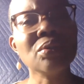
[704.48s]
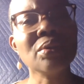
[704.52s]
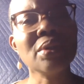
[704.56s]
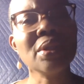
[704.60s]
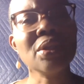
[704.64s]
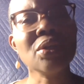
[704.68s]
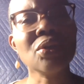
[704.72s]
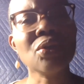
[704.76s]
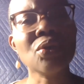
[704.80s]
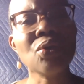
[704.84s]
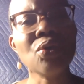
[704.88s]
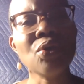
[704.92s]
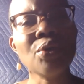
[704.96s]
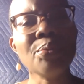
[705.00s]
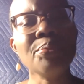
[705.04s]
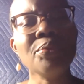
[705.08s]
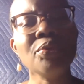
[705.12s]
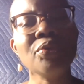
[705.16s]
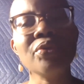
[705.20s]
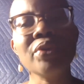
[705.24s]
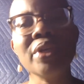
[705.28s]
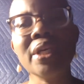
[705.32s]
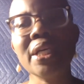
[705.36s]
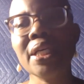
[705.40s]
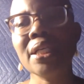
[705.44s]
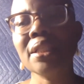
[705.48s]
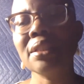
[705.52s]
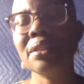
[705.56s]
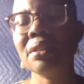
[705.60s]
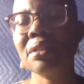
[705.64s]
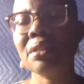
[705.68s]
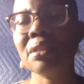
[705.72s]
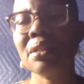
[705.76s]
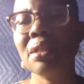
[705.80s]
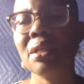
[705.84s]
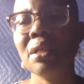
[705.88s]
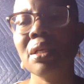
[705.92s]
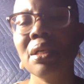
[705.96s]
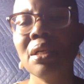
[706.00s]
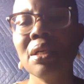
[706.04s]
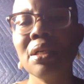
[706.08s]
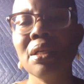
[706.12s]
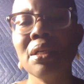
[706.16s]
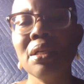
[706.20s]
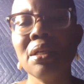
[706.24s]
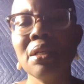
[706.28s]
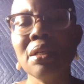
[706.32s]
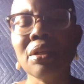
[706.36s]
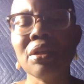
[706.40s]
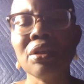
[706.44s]
incorporate
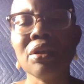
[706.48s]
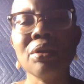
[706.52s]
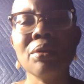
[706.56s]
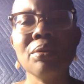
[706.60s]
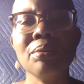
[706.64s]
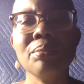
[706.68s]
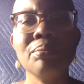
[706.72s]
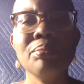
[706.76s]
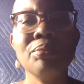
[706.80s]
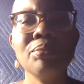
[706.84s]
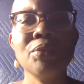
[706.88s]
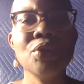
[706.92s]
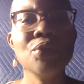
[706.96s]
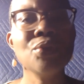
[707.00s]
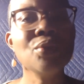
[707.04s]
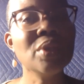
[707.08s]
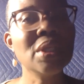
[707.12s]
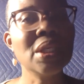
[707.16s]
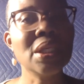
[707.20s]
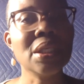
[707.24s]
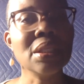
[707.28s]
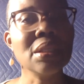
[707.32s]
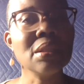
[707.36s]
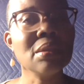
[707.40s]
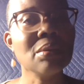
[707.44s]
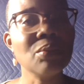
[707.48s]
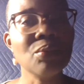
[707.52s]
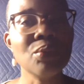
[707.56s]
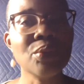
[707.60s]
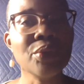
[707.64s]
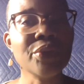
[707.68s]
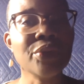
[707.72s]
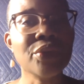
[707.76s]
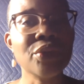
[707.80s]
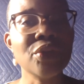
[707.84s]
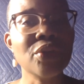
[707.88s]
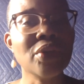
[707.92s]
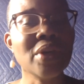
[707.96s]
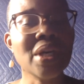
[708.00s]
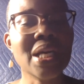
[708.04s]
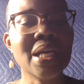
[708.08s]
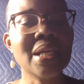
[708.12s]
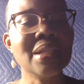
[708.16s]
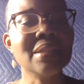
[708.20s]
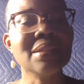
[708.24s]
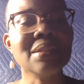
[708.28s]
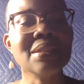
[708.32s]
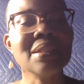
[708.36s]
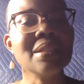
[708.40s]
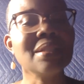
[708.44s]
communing with your
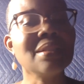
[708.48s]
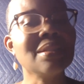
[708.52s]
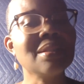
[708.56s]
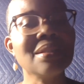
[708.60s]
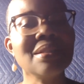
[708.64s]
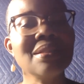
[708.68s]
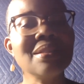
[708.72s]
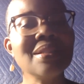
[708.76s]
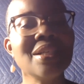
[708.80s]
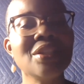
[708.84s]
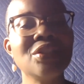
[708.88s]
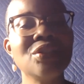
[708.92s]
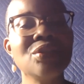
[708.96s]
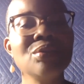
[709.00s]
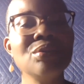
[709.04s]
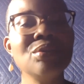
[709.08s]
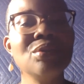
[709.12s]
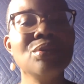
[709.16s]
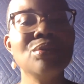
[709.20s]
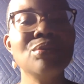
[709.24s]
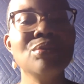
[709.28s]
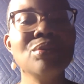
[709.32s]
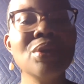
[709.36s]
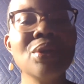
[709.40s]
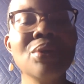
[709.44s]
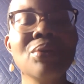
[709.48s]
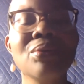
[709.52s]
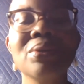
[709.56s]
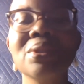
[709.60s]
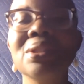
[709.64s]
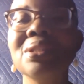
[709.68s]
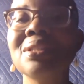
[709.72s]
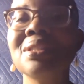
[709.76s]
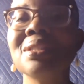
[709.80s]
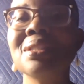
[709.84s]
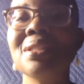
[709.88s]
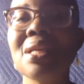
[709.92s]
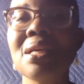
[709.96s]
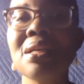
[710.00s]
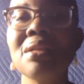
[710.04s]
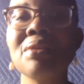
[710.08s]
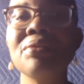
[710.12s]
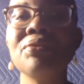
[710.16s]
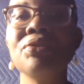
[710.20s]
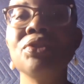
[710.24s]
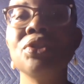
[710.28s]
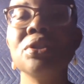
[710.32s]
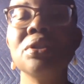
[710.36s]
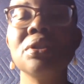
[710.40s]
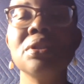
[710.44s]
ancestors that you do know instead of
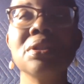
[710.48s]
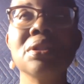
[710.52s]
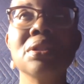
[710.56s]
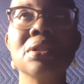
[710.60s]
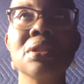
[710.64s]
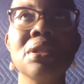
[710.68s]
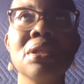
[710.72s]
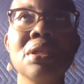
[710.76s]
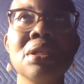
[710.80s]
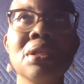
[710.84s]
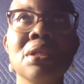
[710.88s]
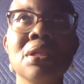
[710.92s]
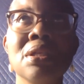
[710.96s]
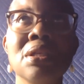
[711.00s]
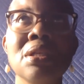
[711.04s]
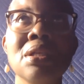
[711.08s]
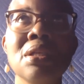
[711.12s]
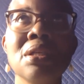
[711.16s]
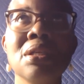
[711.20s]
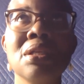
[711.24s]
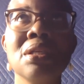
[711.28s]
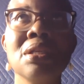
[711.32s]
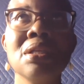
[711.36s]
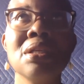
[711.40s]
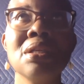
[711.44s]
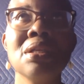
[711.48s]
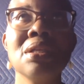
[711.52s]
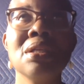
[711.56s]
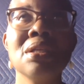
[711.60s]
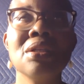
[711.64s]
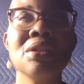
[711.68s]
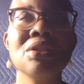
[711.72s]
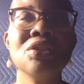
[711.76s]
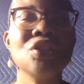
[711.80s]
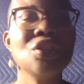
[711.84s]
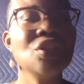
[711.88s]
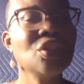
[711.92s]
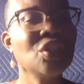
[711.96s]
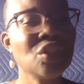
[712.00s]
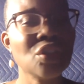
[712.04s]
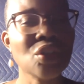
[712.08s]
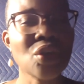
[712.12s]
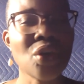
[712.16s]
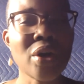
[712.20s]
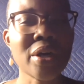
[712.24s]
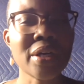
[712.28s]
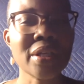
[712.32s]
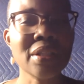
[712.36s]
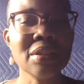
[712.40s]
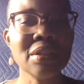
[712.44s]
just
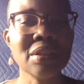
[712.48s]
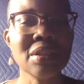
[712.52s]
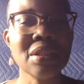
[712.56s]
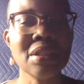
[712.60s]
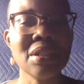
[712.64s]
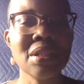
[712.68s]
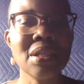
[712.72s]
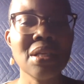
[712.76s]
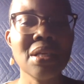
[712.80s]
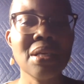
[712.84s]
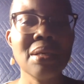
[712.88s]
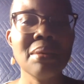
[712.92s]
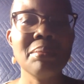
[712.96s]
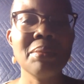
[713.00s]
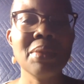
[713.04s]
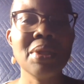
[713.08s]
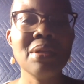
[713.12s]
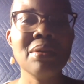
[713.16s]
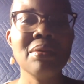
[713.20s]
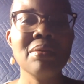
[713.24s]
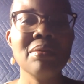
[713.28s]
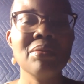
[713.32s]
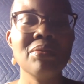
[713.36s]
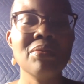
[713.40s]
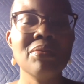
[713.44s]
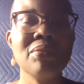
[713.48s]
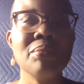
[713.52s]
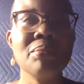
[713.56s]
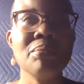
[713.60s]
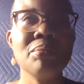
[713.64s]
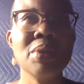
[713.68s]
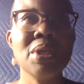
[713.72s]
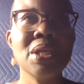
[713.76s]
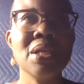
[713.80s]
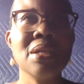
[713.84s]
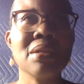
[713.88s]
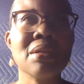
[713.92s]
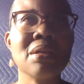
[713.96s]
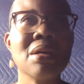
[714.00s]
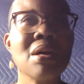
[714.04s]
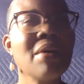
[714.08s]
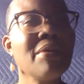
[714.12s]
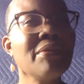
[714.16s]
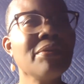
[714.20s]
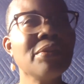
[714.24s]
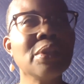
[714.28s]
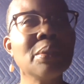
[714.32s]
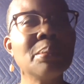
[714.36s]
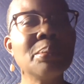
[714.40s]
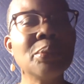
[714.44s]
talking to them and being
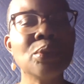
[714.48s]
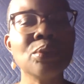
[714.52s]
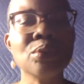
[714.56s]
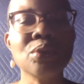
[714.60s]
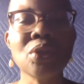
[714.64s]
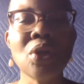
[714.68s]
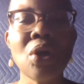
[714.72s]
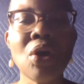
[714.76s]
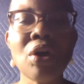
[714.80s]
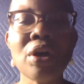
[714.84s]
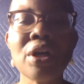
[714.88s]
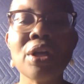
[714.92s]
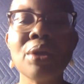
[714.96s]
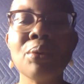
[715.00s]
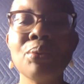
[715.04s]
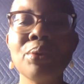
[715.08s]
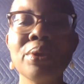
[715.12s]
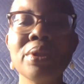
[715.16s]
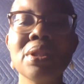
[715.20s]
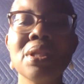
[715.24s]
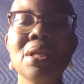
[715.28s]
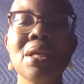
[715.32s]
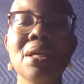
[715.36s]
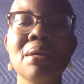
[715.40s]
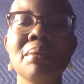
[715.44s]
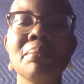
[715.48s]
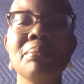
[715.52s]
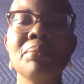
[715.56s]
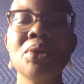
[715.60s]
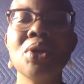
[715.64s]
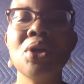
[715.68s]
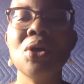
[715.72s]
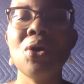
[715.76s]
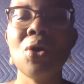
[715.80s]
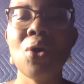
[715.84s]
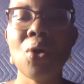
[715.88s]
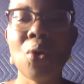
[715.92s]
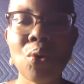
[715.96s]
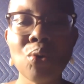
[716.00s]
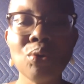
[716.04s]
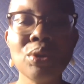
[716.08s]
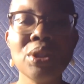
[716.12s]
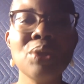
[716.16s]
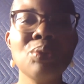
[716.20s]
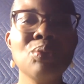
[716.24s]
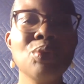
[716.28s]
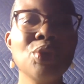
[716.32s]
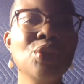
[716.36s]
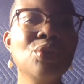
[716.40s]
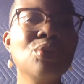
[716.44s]
comfortable talking with them only
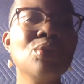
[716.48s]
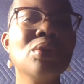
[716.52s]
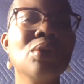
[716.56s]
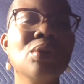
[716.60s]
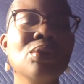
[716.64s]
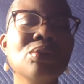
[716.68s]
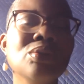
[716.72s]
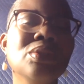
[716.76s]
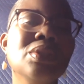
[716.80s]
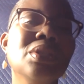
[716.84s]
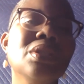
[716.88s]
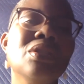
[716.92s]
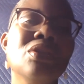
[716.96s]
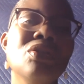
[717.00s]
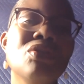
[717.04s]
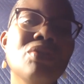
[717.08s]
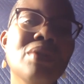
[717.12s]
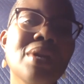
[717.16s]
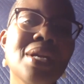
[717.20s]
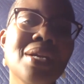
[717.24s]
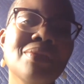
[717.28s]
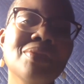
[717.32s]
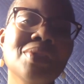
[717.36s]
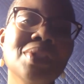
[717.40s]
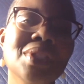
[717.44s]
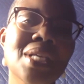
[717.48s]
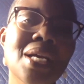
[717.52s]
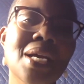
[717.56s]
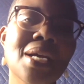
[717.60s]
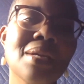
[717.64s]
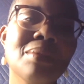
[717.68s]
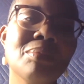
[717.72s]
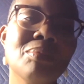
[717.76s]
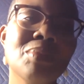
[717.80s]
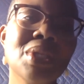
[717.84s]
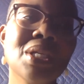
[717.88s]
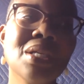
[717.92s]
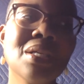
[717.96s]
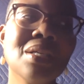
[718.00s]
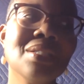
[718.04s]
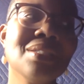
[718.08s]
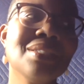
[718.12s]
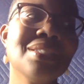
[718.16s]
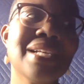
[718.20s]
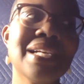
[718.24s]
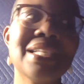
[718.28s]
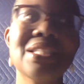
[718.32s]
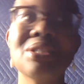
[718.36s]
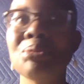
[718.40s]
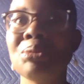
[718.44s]
when you go to the gravesite because
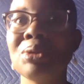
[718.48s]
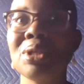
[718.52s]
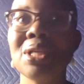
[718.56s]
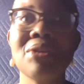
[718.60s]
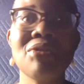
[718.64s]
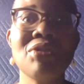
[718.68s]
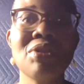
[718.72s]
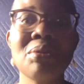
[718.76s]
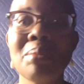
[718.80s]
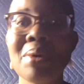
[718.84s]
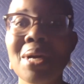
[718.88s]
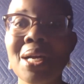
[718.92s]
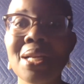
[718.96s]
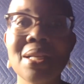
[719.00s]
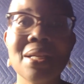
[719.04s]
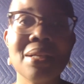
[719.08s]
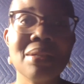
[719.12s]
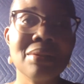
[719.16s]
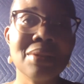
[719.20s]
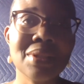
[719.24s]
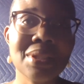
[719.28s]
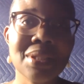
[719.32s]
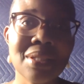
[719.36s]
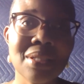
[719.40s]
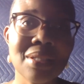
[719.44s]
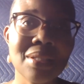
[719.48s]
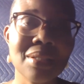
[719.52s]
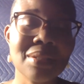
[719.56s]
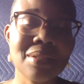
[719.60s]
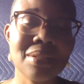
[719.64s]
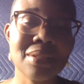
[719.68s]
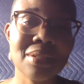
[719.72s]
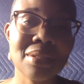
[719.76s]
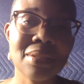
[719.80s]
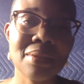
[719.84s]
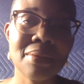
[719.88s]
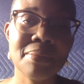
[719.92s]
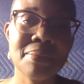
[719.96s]
that's what everybody else does.